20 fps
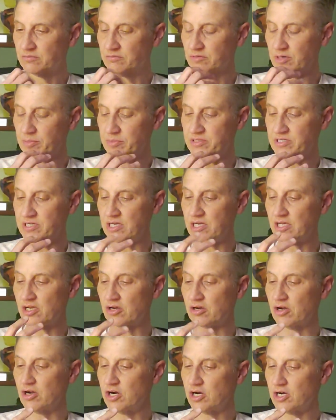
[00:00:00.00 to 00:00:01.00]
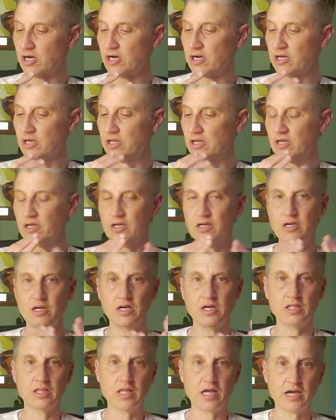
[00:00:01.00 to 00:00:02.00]
representing your heart,
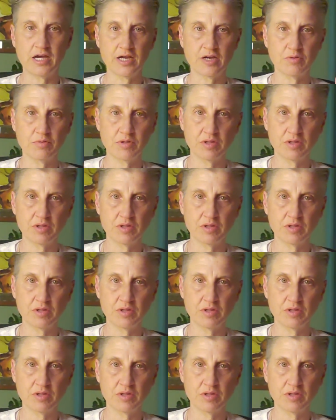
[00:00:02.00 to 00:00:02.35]
align